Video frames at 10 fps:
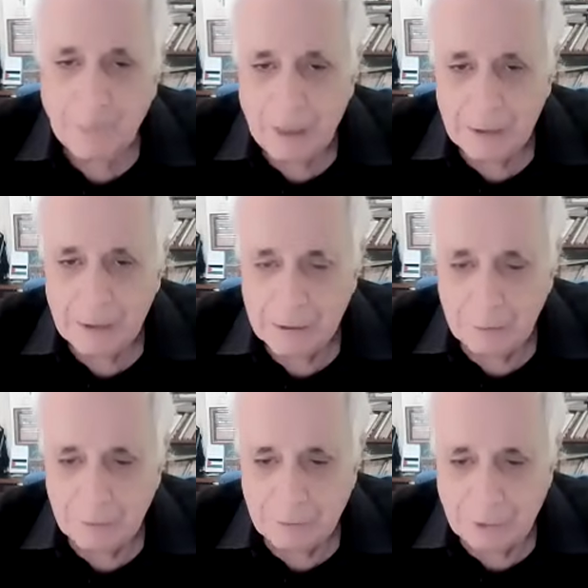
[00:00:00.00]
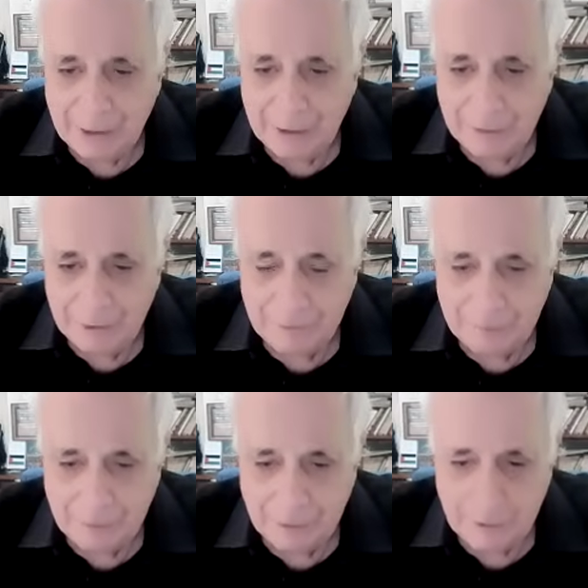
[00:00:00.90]
is to try and
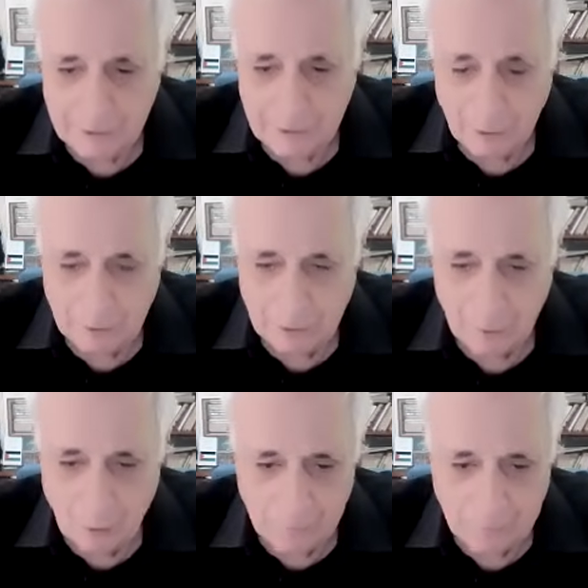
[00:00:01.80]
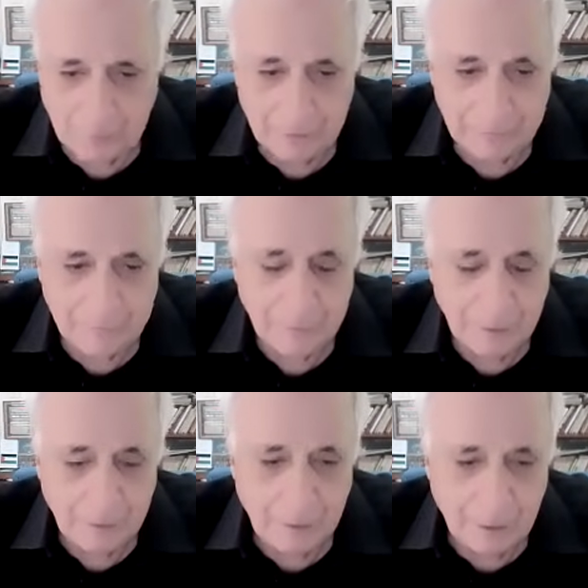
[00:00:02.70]
give a historical context
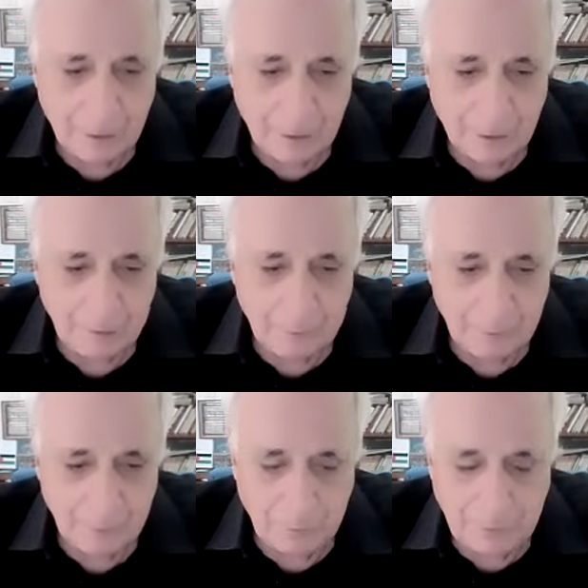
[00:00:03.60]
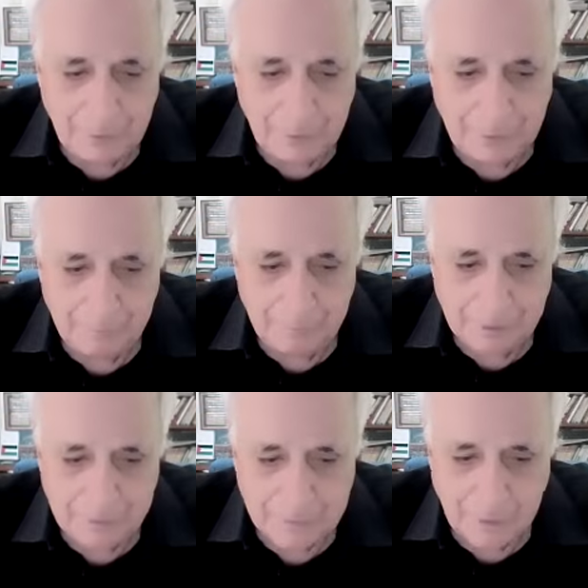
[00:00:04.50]
to the
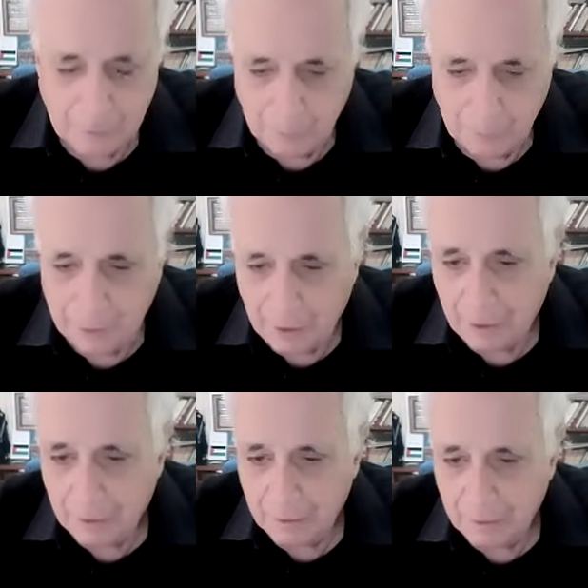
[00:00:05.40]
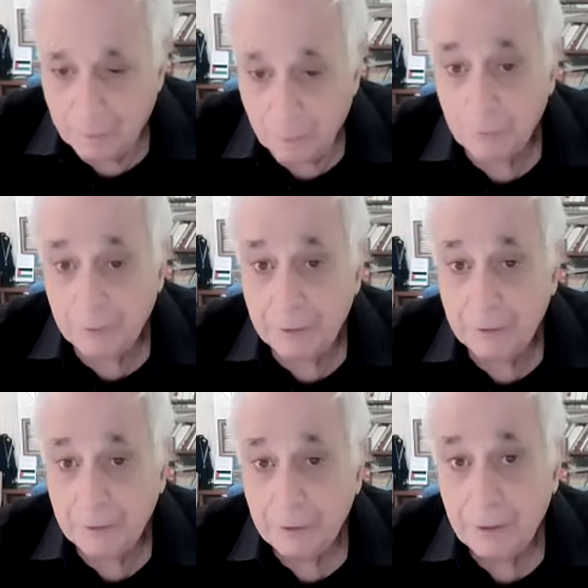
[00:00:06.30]
events that we are
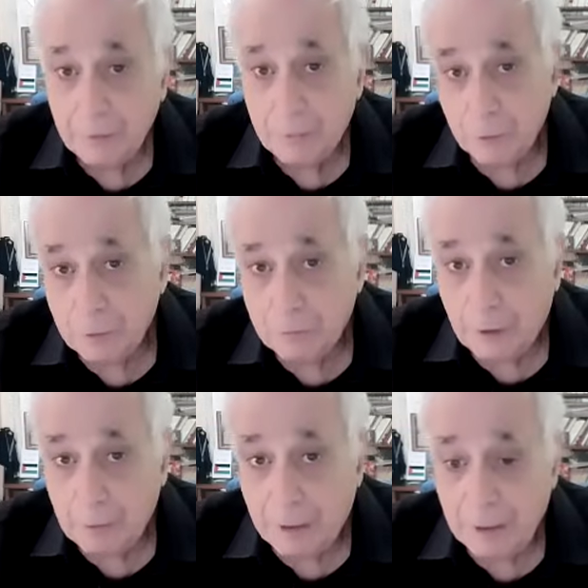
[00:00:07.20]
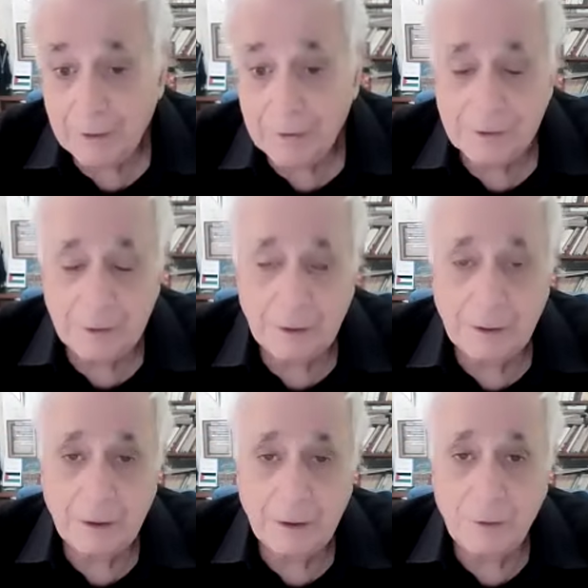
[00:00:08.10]
unfolding in front of our eyes
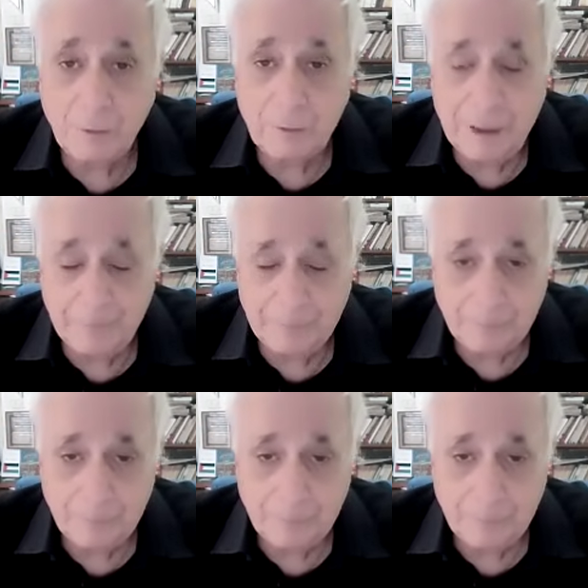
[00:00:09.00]
today.